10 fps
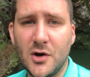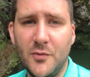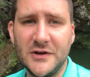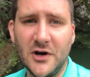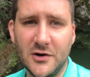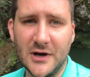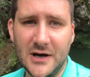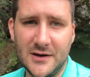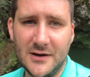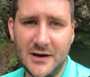
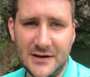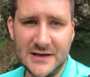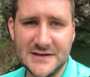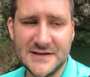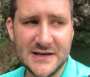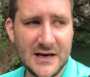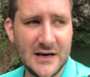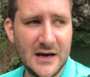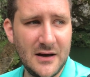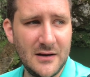Covadonga, and it's
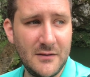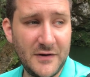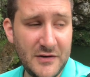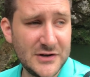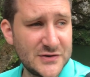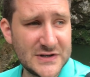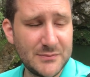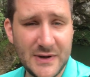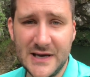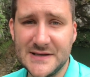a very interesting
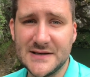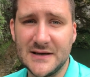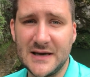place.